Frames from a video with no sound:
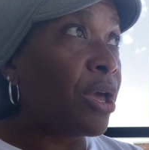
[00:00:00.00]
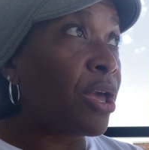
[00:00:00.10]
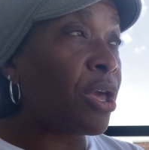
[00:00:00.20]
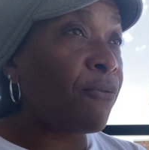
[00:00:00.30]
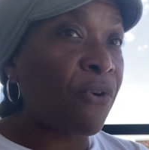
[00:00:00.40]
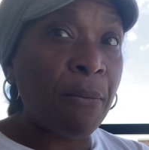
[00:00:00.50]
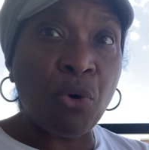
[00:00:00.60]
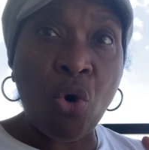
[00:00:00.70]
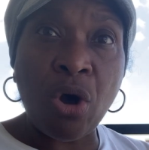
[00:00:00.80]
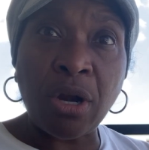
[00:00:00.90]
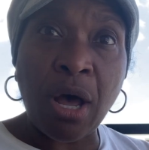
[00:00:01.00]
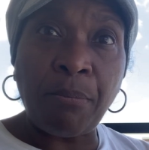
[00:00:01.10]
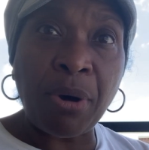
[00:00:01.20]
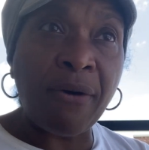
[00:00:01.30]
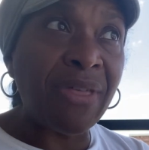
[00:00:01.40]
if i'm going
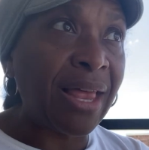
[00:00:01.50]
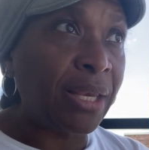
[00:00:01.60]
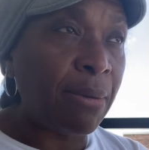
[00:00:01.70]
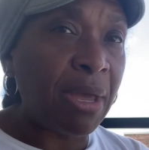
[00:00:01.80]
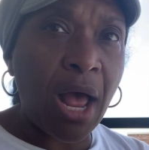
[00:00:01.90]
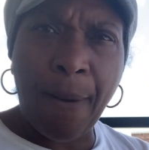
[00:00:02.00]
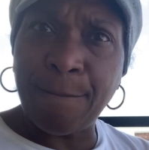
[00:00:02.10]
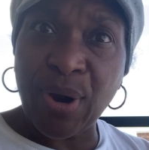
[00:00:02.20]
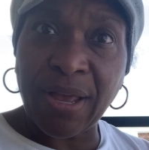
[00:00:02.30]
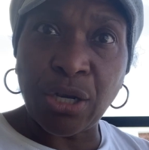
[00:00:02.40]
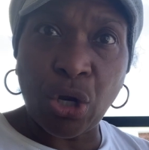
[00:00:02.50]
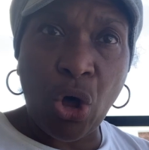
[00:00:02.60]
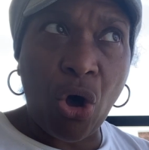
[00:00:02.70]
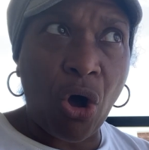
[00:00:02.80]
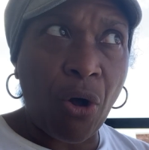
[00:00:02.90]
above that limit i'm breaking the
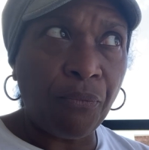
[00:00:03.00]
law